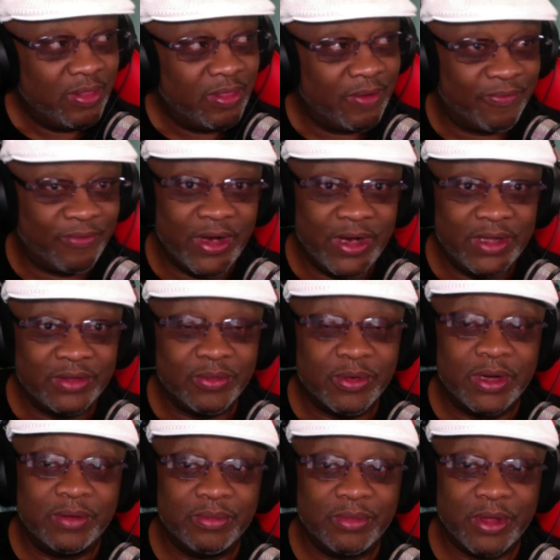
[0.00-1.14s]

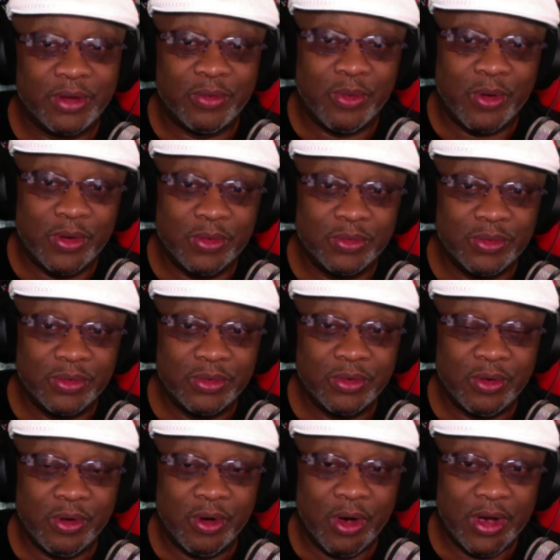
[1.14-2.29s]
The quote
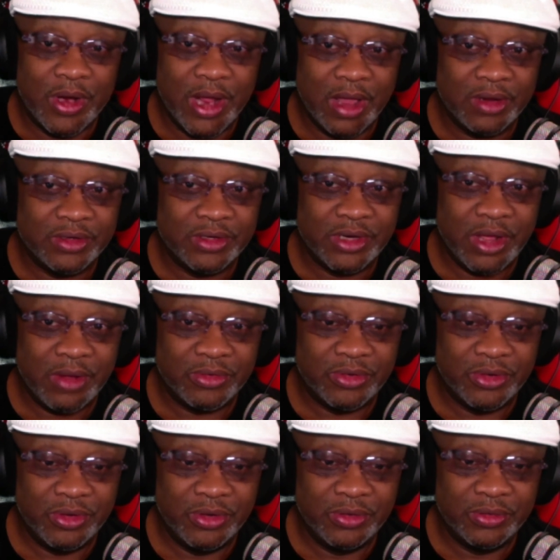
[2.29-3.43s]
or analogy that was
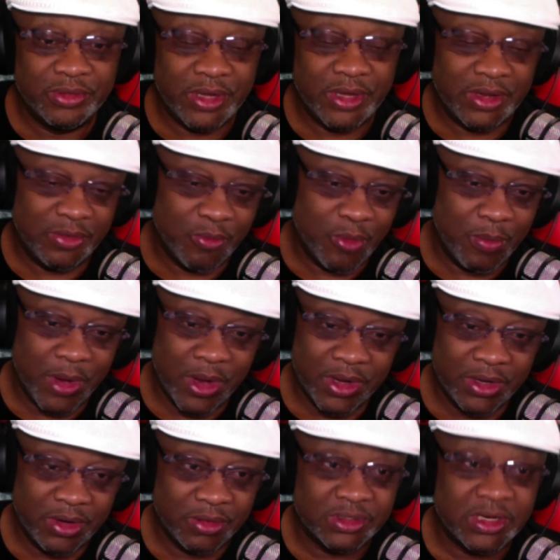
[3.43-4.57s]
used saying one
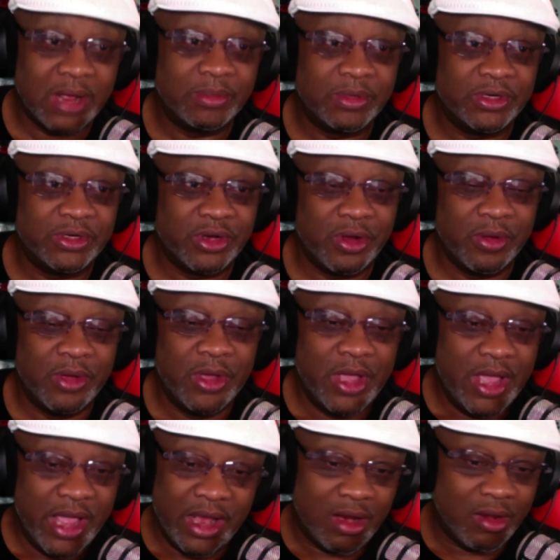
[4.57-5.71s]
monkey don't stop this show.
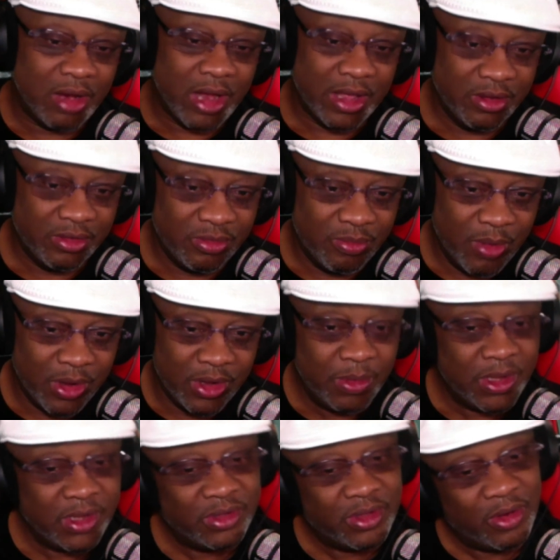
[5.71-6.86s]
And I don't like using monkey
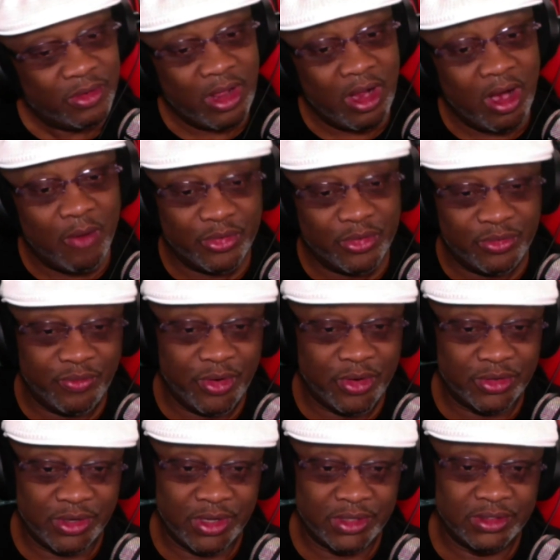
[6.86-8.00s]
because they always refer
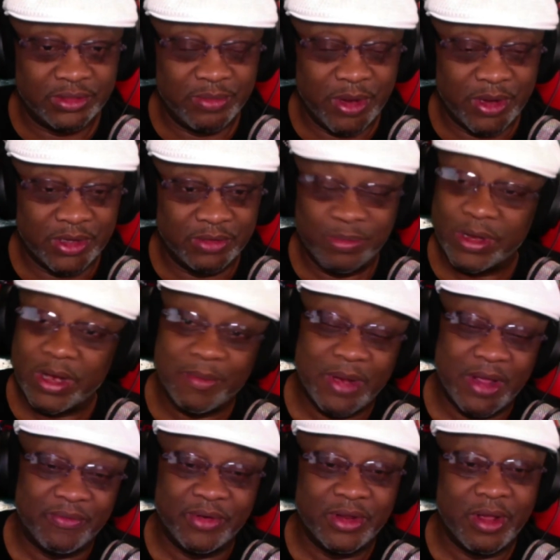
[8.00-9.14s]
to us as monkeys, but I'm
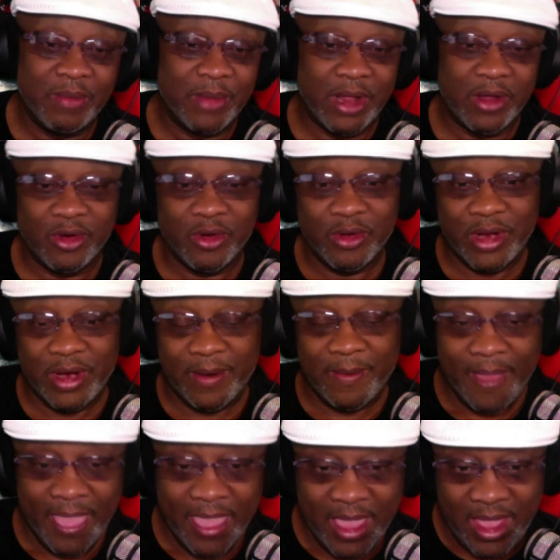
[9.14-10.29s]
not going to go there.
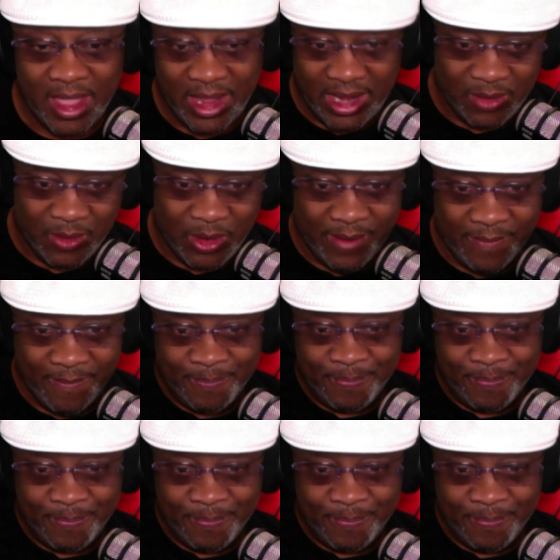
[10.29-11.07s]
Anyway,